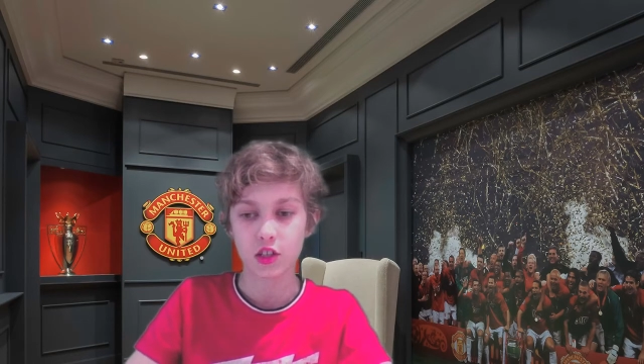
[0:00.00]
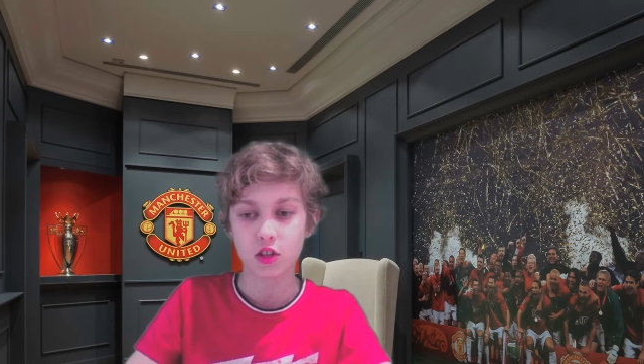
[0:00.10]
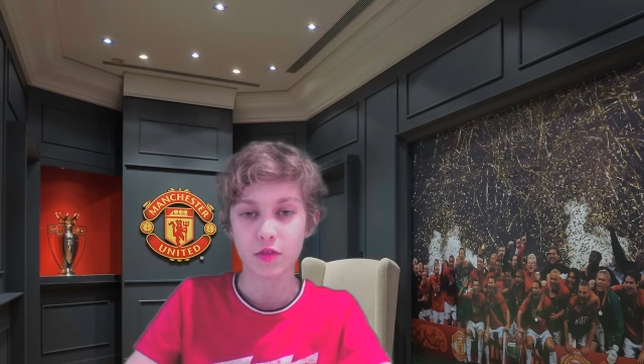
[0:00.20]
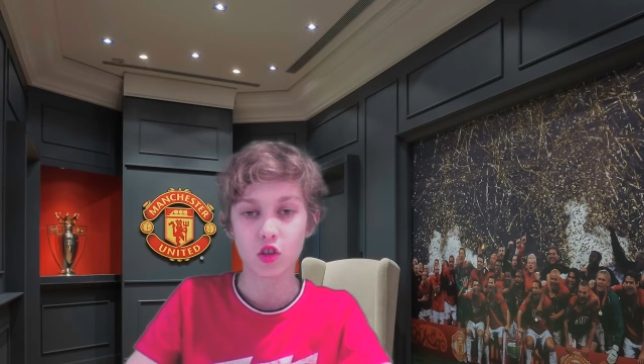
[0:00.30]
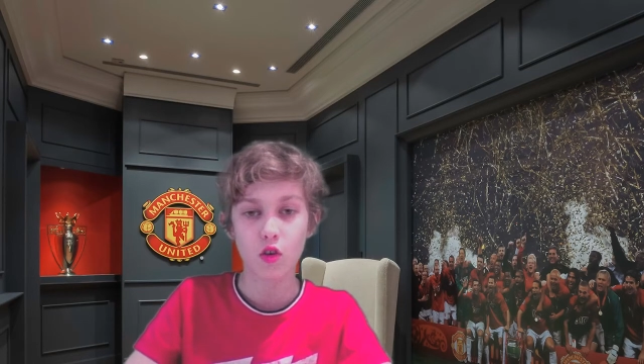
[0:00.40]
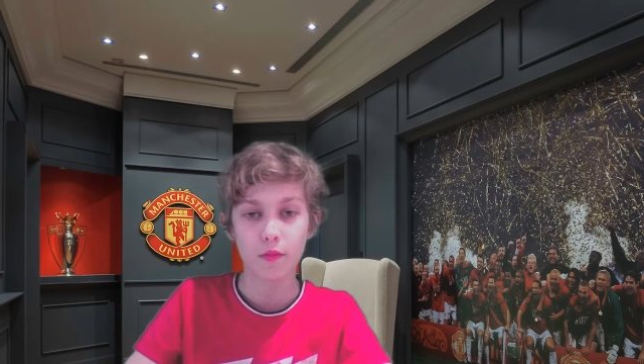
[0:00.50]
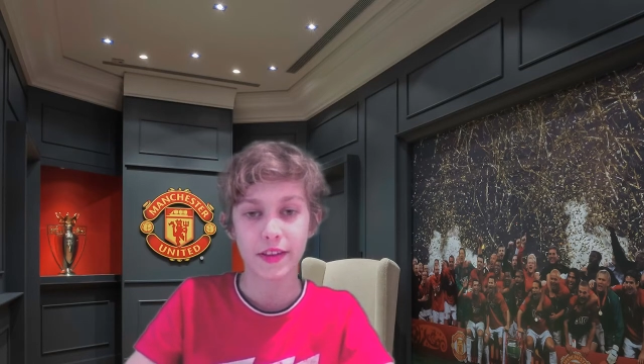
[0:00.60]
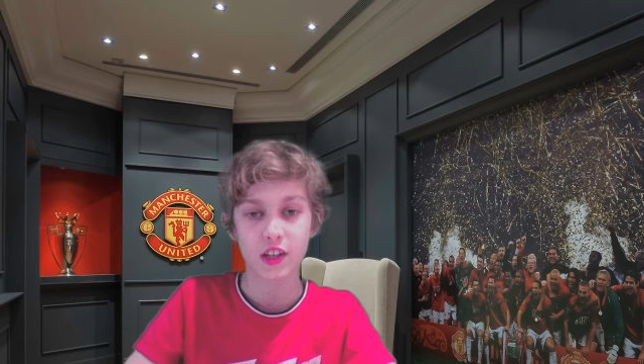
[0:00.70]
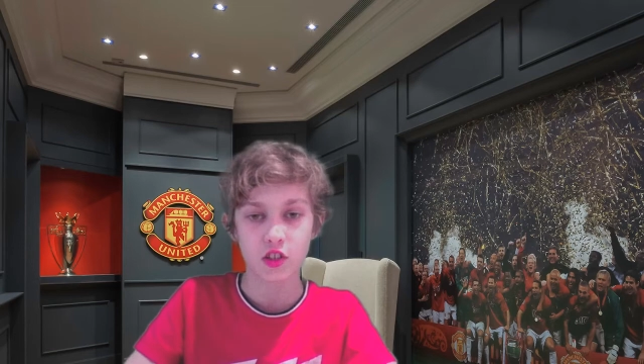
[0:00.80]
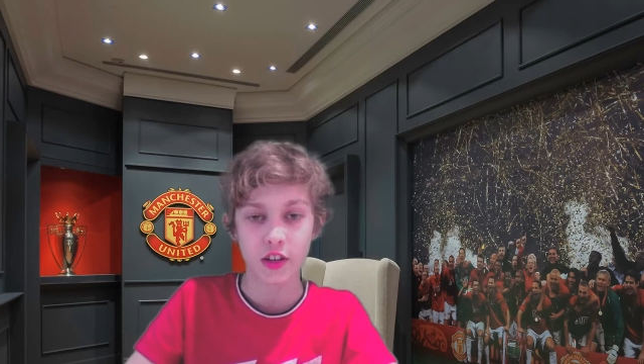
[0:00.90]
so my score
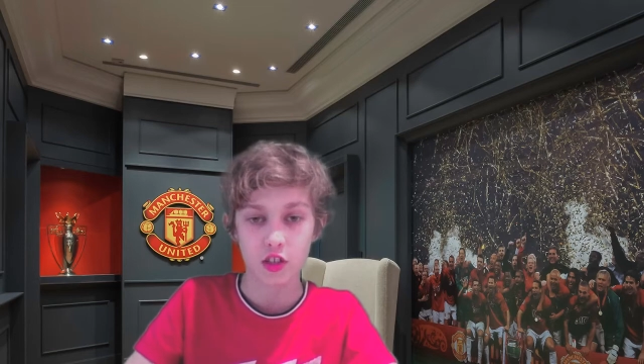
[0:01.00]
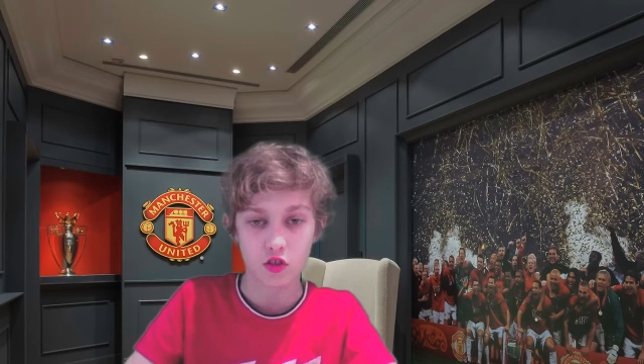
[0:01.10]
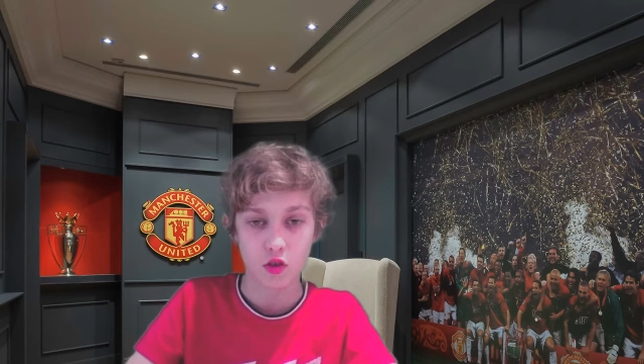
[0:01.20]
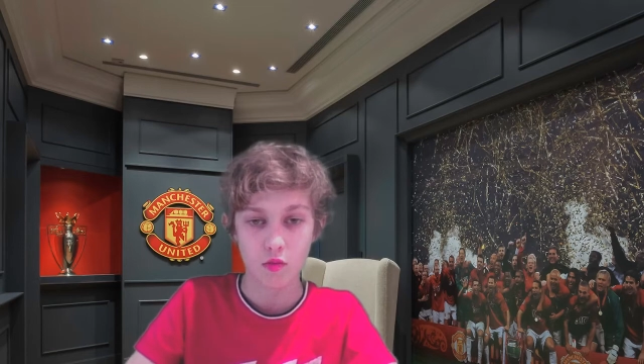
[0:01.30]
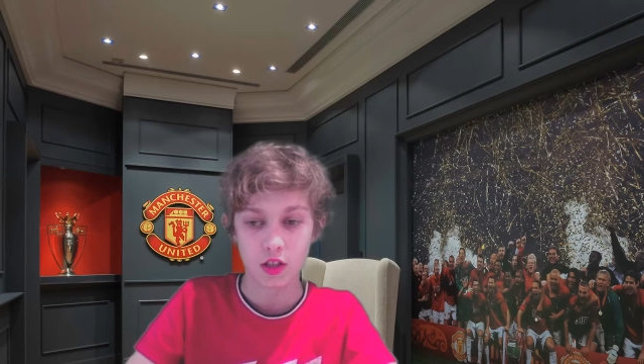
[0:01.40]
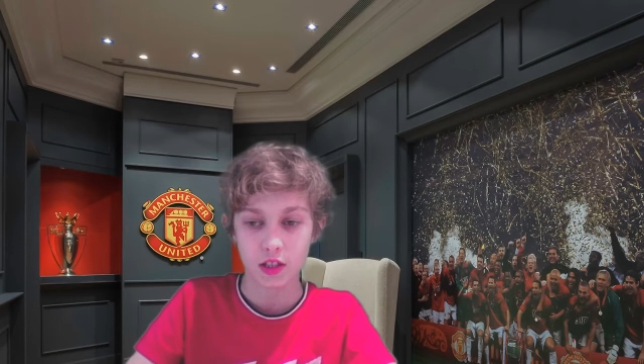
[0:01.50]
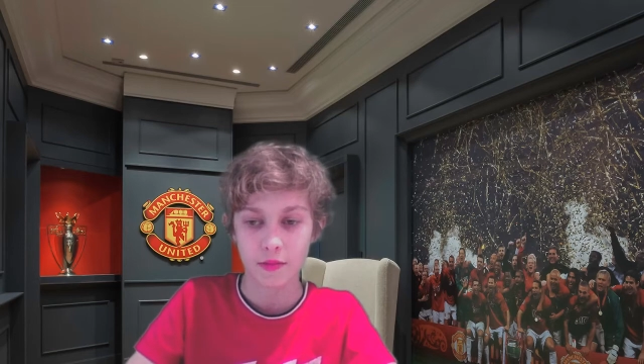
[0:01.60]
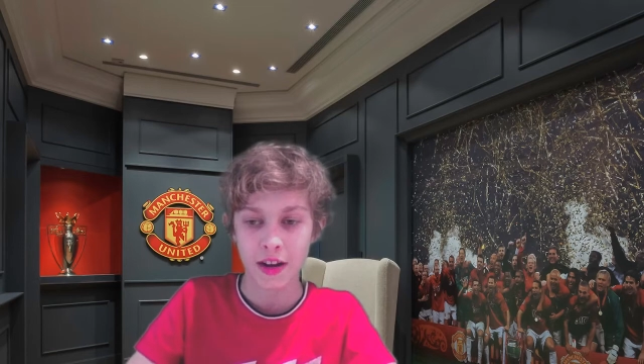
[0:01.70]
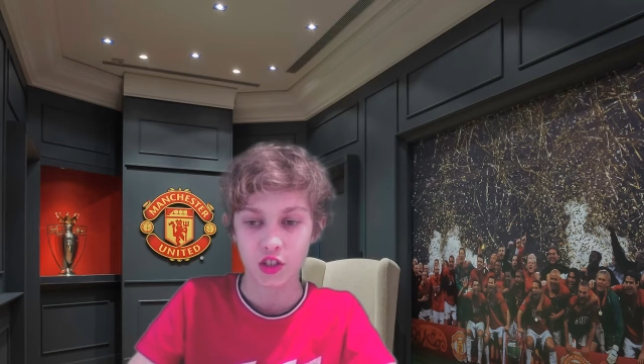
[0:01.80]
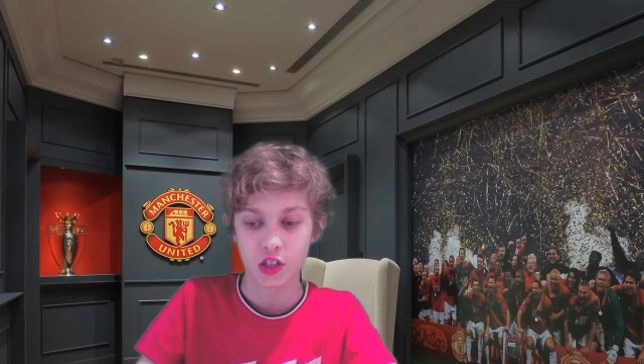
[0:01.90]
prediction is 2 1 to
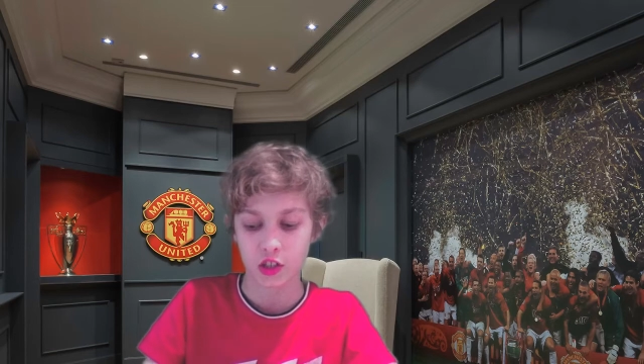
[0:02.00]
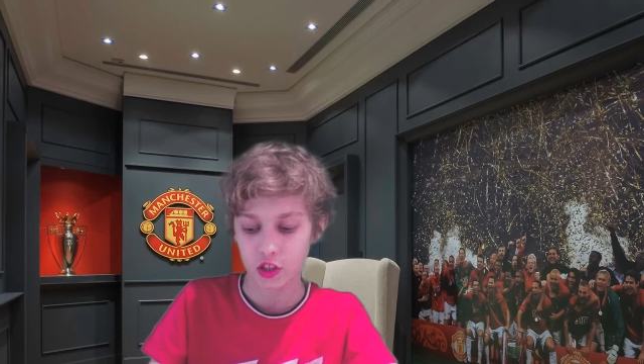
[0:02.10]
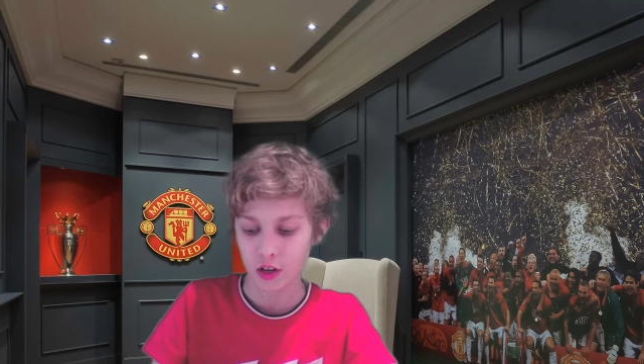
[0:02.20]
Manchester